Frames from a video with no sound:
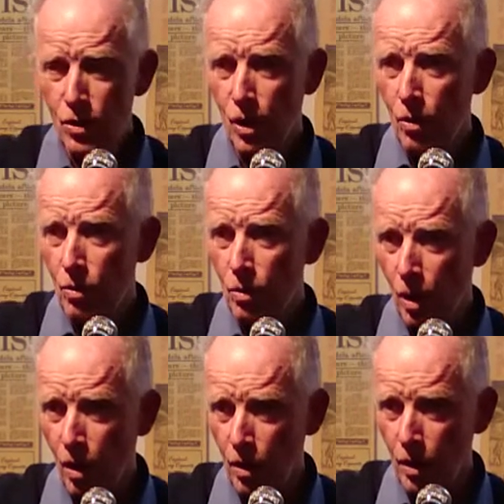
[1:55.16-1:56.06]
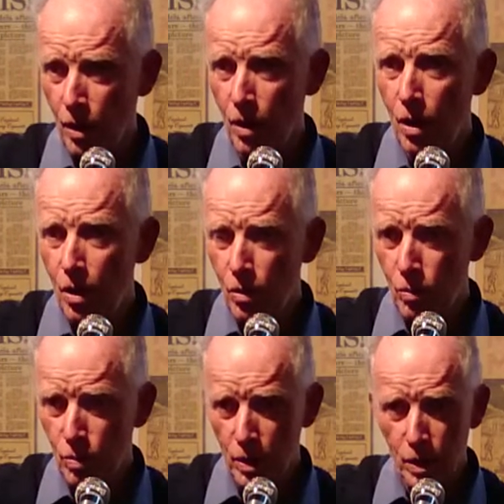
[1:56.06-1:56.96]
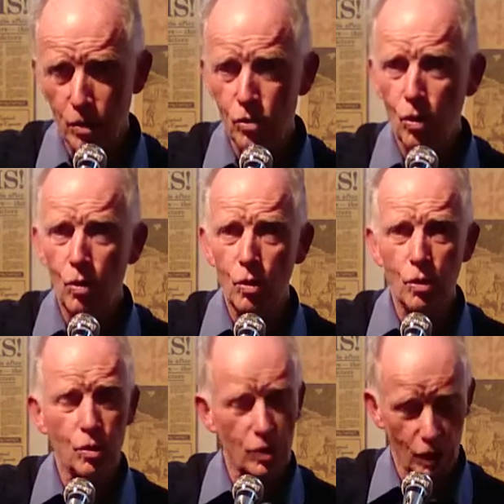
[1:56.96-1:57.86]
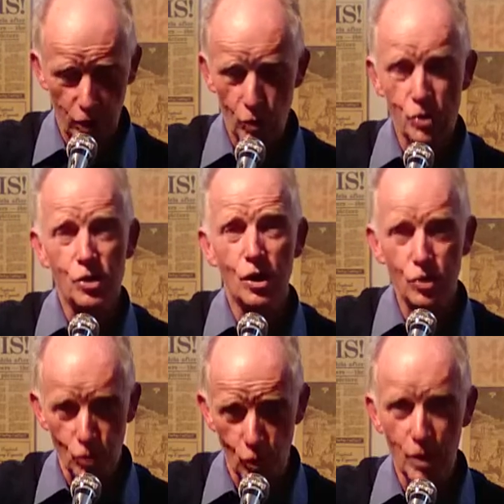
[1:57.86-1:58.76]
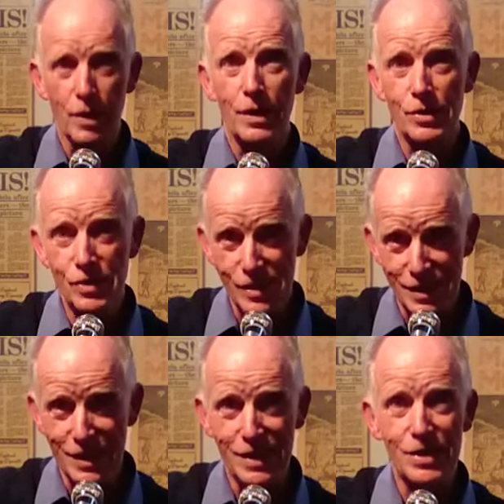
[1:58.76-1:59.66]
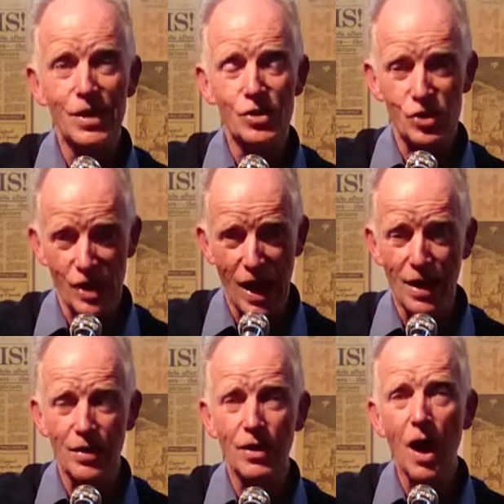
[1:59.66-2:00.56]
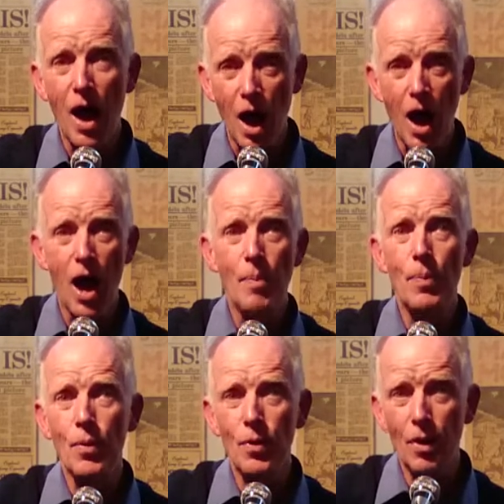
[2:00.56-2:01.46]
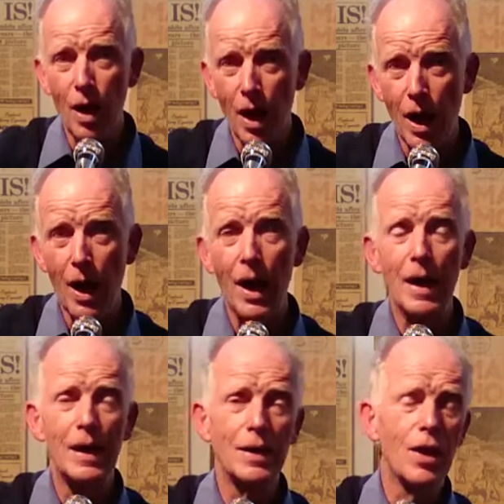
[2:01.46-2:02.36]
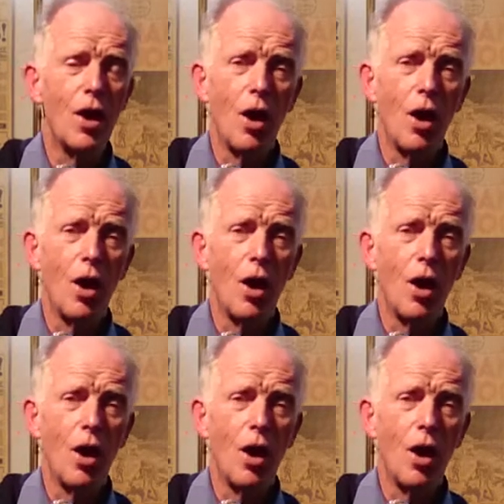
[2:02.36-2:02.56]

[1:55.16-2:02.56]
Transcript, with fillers: No longer will the cloister toilet seat stand upright.